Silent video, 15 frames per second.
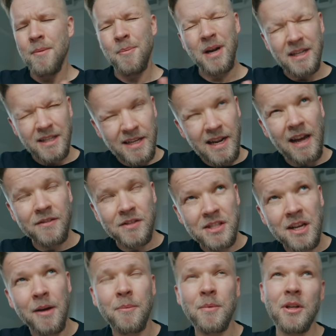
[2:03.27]
But I did have
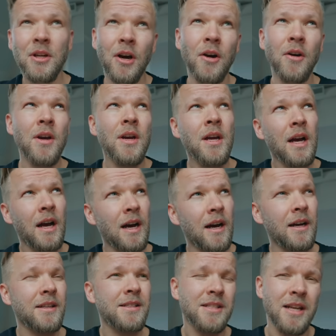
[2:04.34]
some, you know,
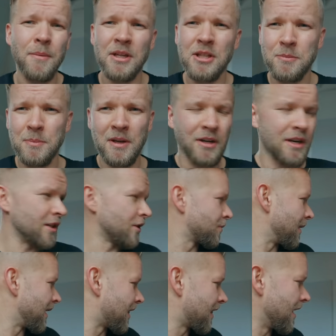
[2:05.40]
some experience
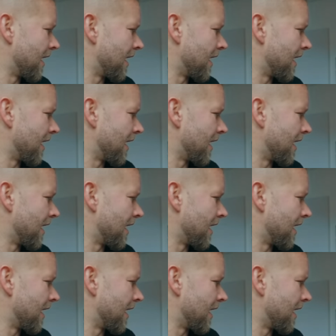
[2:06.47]
with